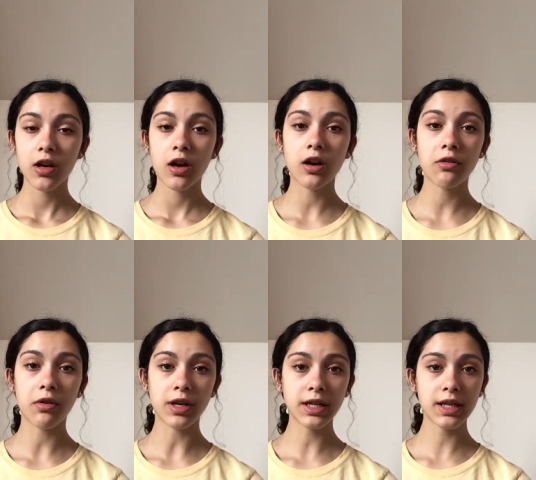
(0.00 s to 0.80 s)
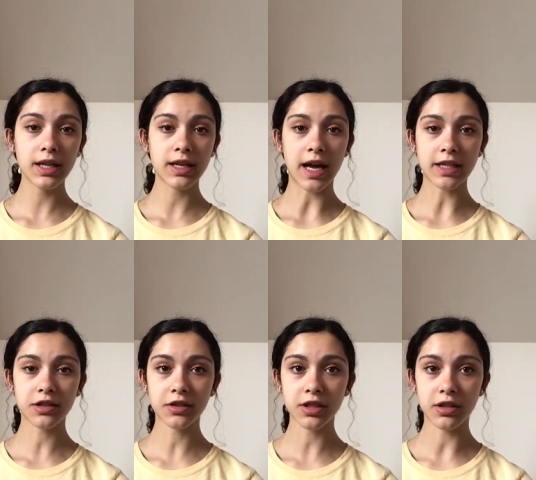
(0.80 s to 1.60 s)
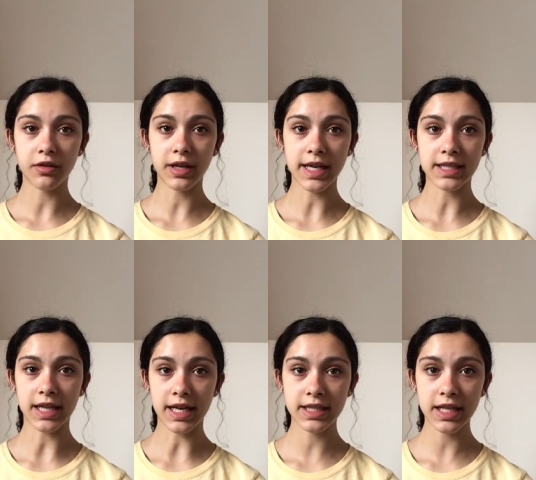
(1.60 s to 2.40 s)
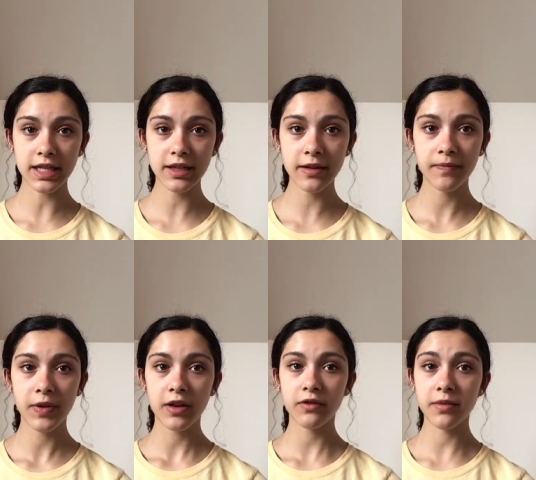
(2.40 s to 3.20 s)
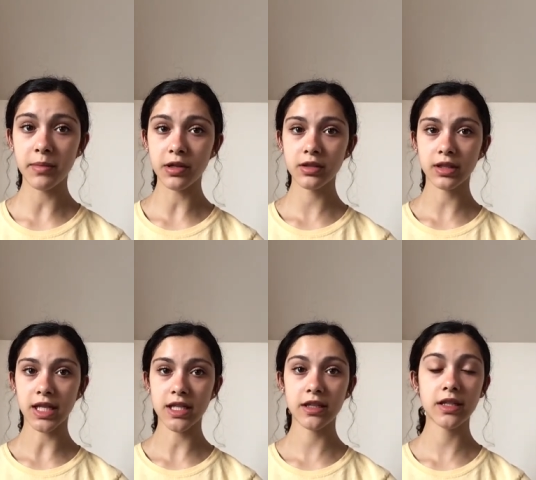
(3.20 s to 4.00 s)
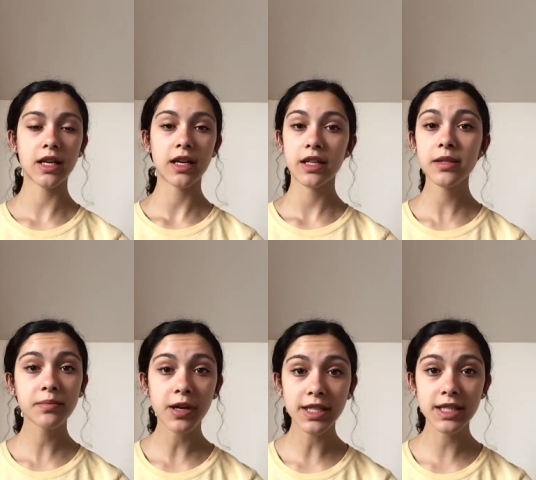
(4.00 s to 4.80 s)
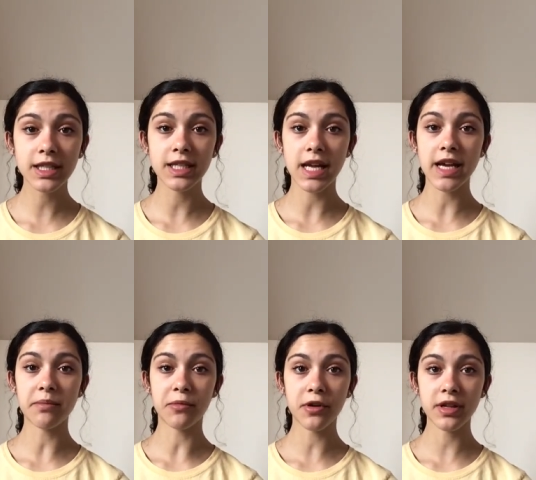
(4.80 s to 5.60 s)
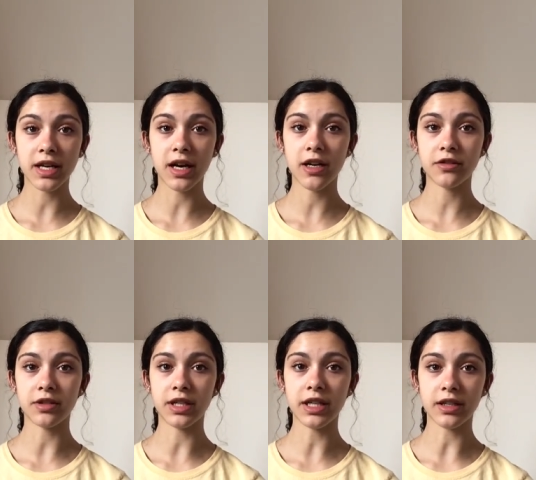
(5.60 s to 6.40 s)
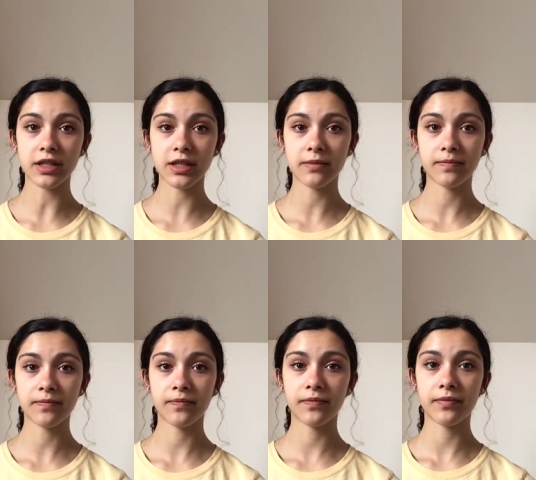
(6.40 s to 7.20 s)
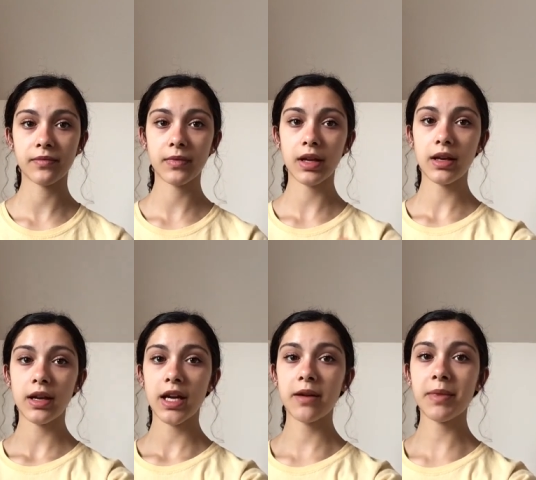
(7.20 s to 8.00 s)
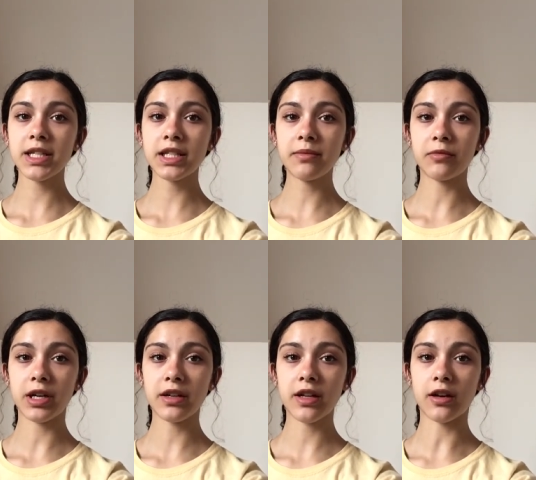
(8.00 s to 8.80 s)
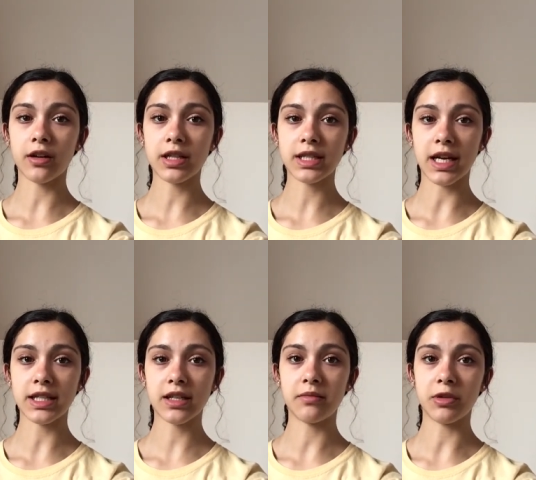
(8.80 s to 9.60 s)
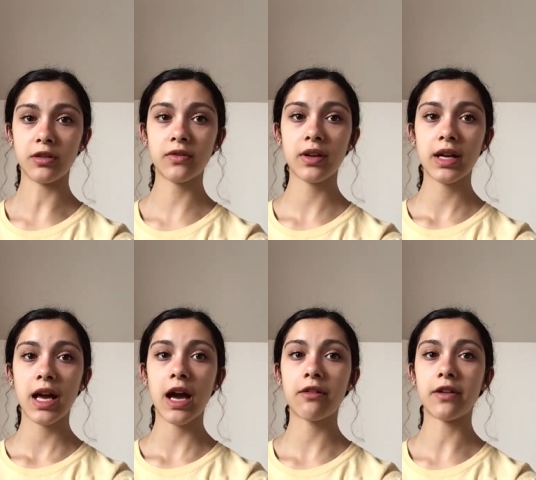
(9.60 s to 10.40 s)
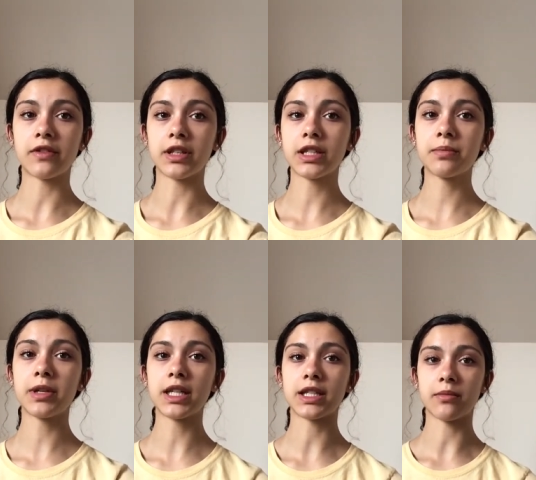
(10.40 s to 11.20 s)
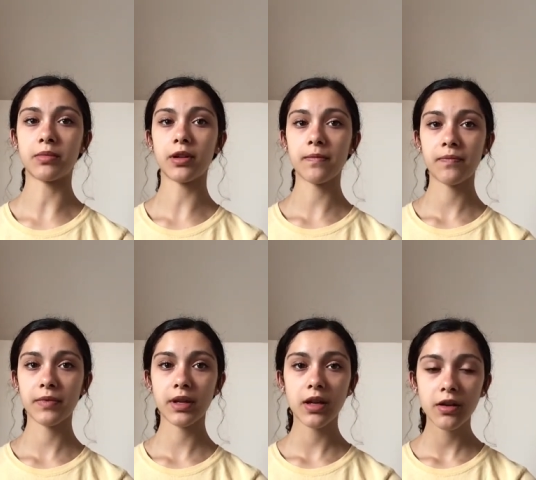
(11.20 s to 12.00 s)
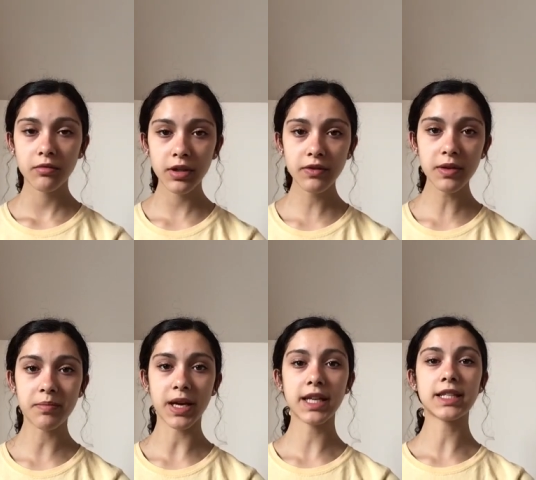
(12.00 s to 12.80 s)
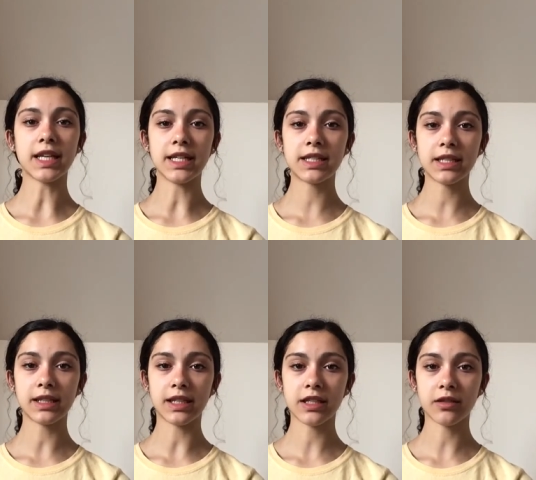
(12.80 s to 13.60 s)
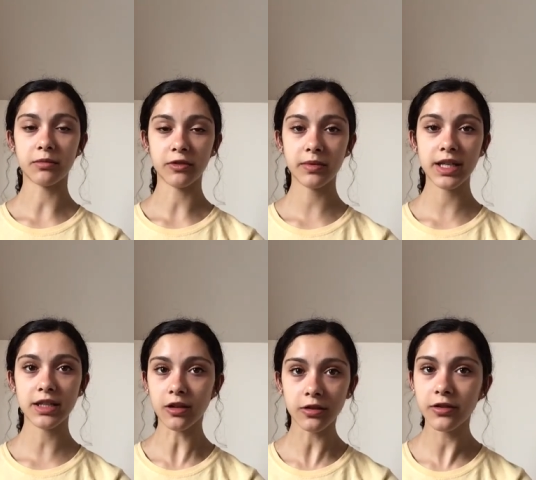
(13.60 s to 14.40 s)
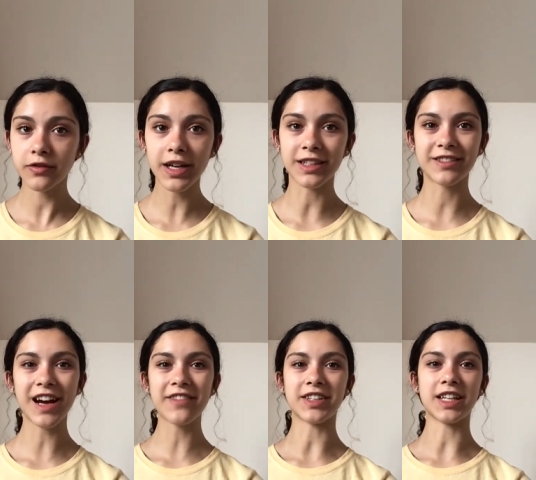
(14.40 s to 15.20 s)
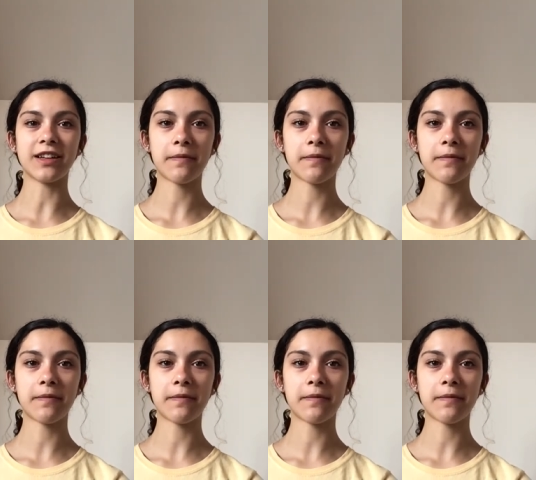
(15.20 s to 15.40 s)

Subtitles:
According to the National Snow and Ice Data Center, for most glaciers, this process can take more than 100 years. It might seem weird that all this ice can move, however, it's pretty simple. One of the biggest aids to glacial movement is our old friend, gravity.